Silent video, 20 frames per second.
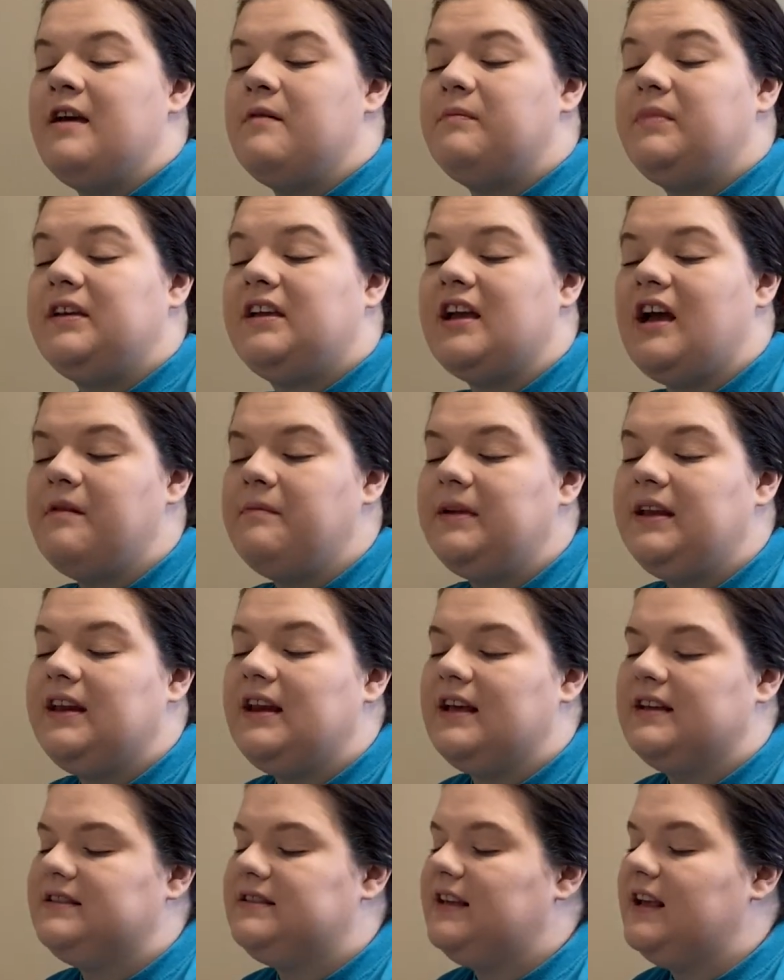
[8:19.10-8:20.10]
Becoming
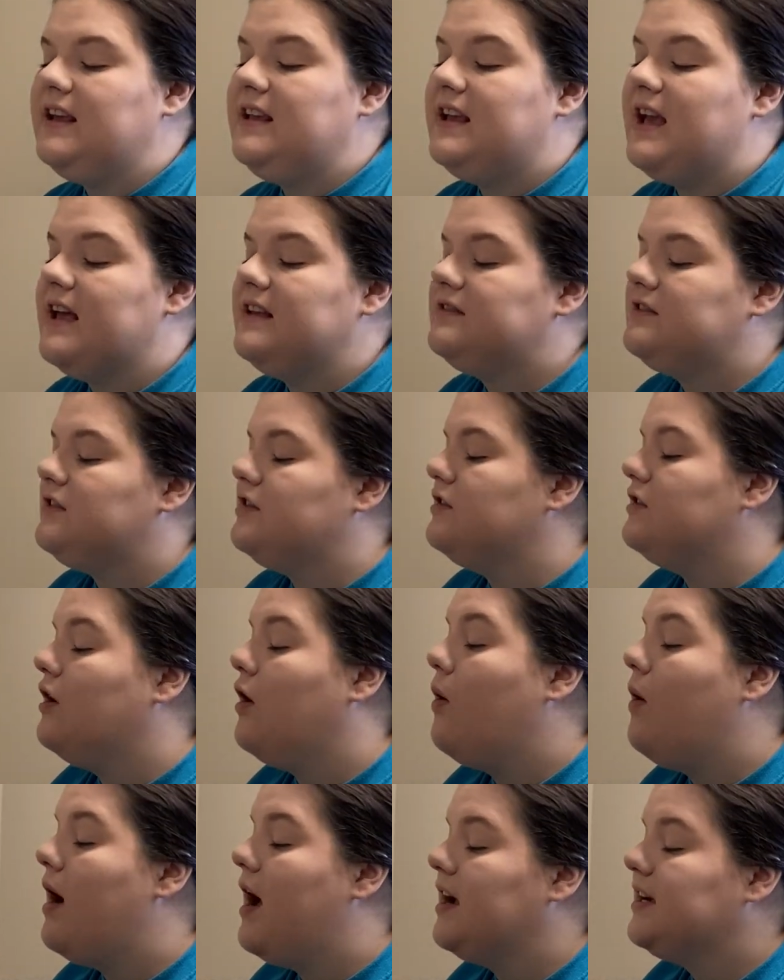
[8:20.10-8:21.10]
a Say Yes to
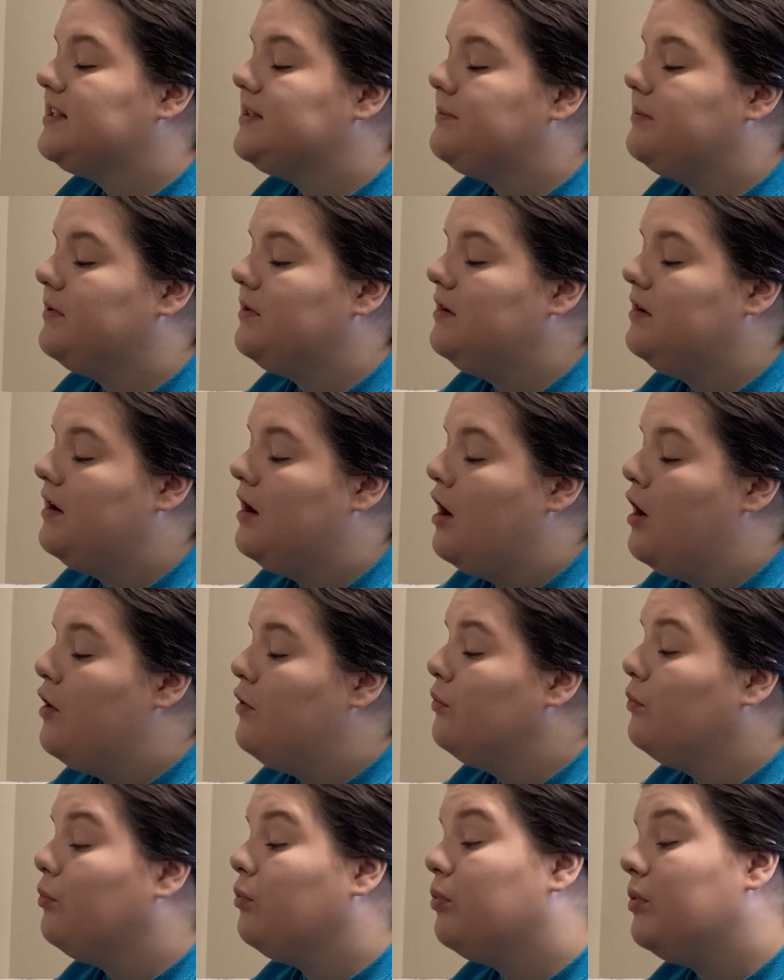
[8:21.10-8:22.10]
No expert
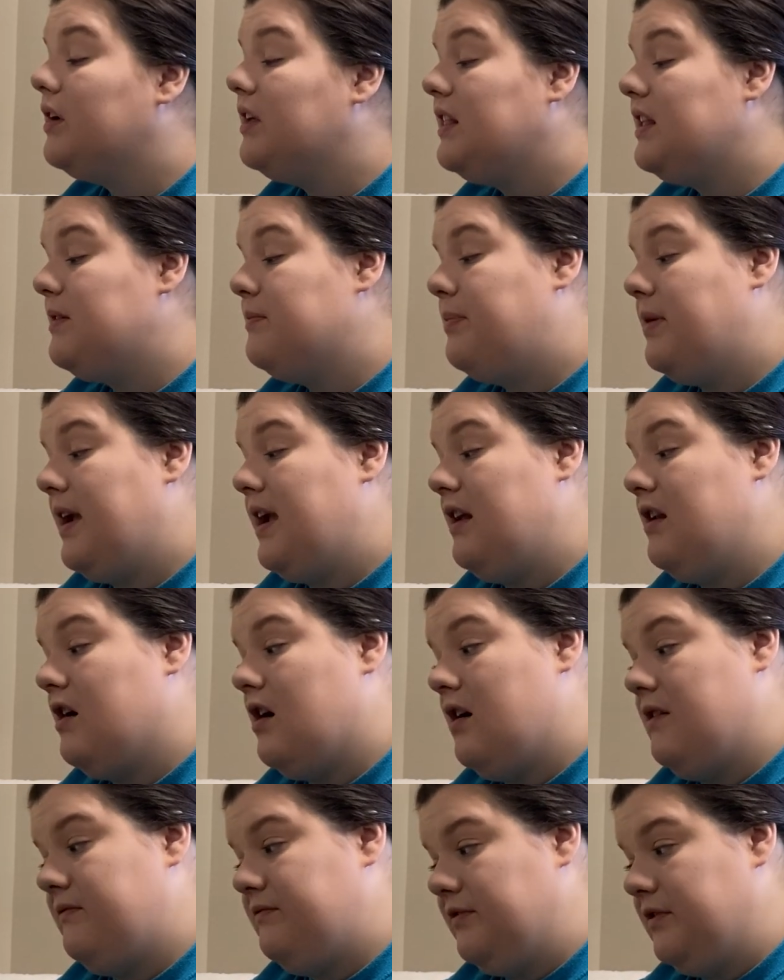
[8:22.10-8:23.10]
really paid
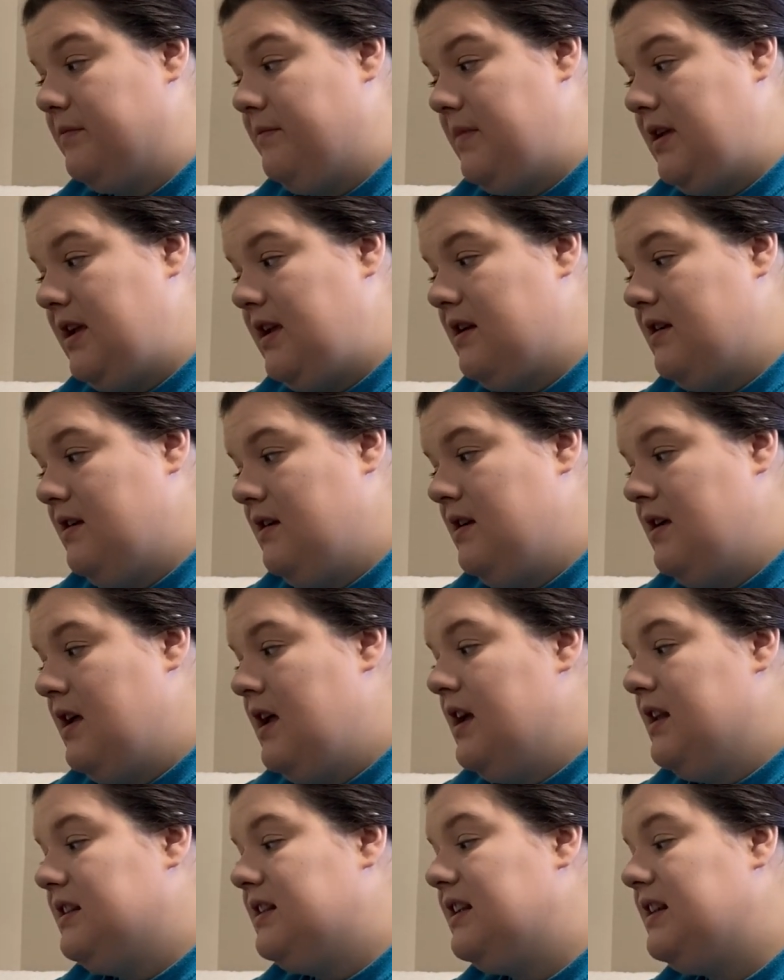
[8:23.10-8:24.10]
off for me.
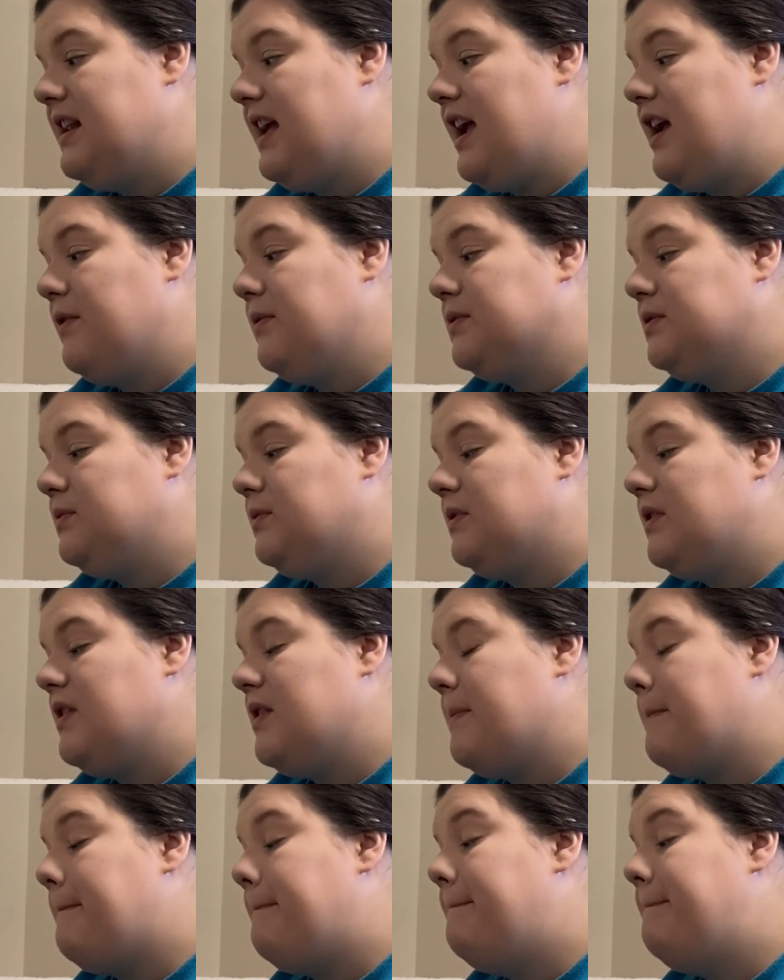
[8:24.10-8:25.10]
Today was one of
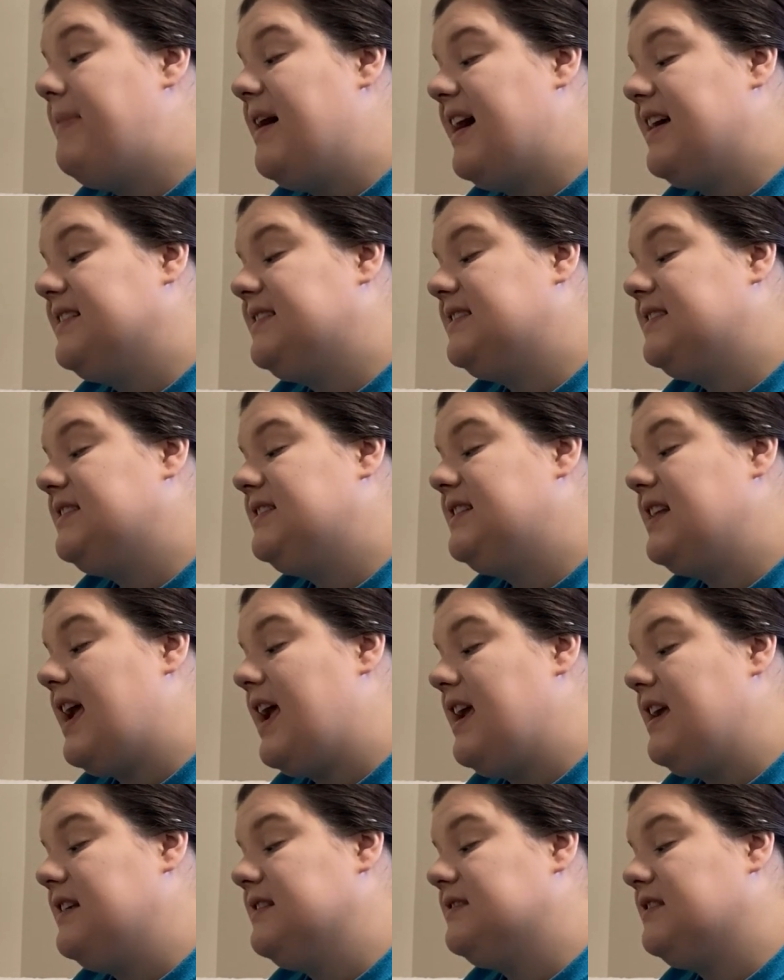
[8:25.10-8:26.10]
the best
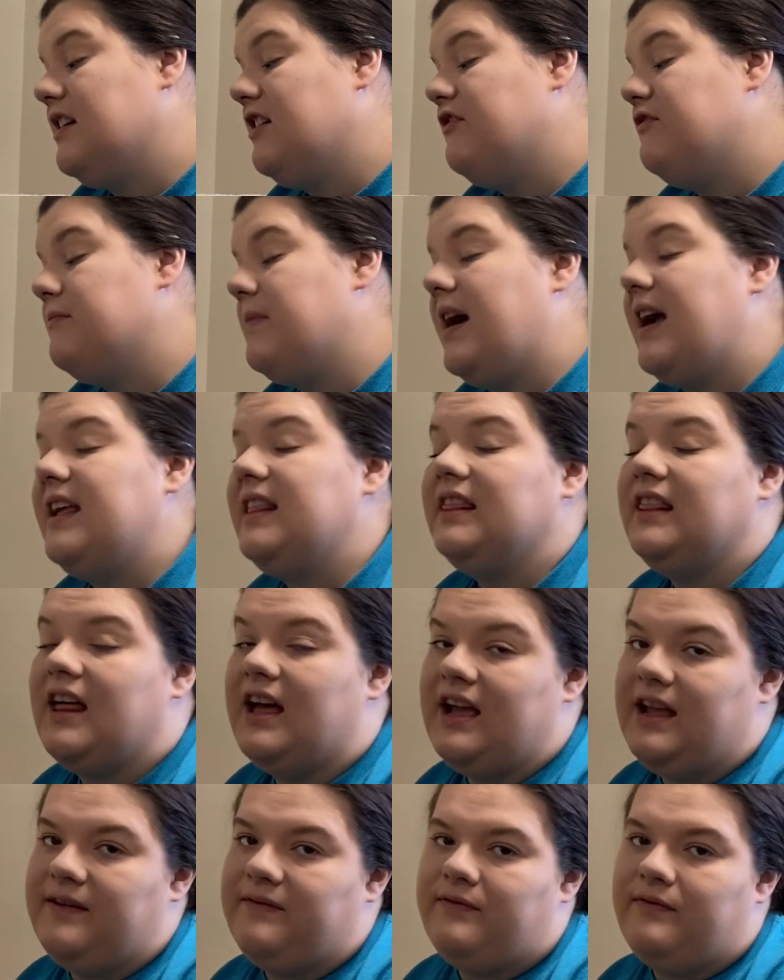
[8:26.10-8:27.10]
days of my
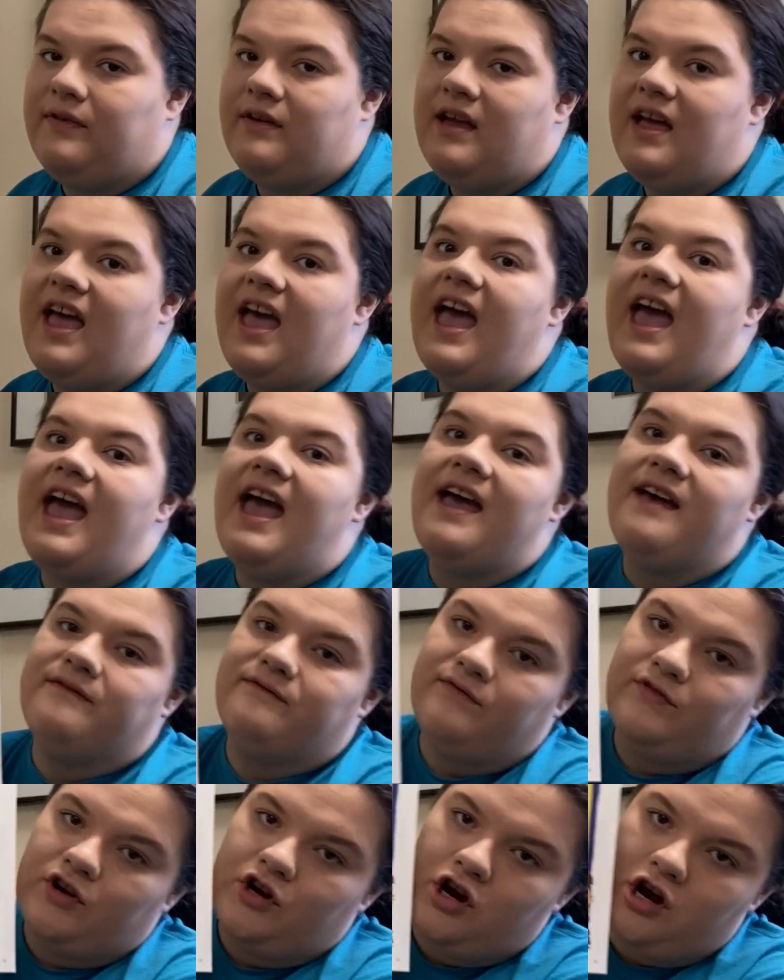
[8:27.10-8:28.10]
life,
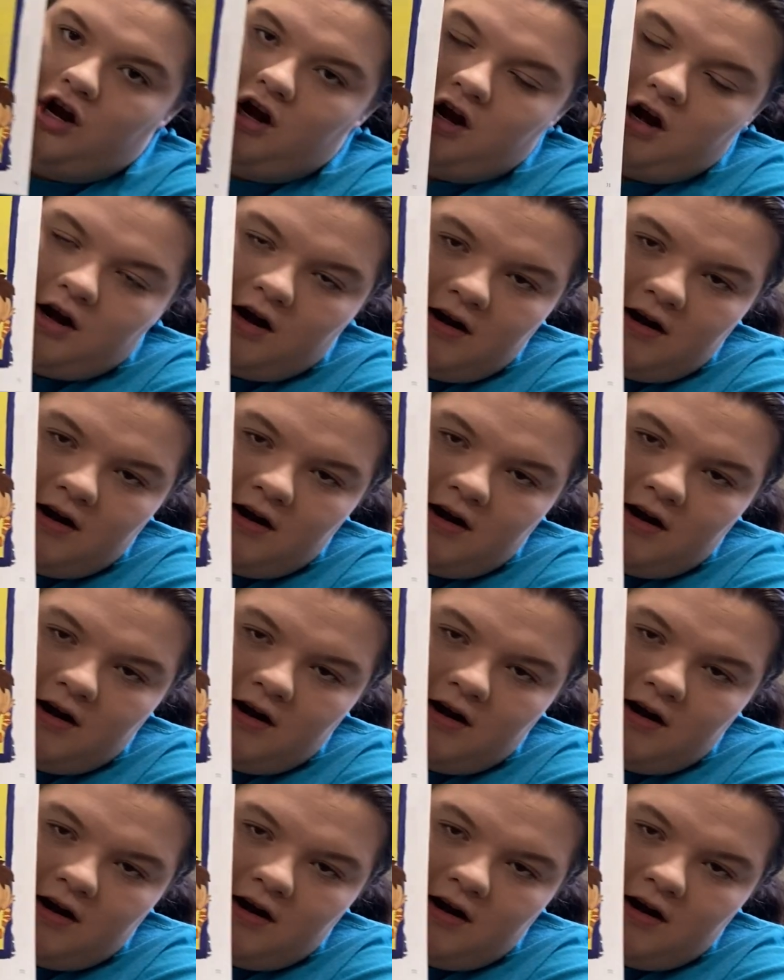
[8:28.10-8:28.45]
ever.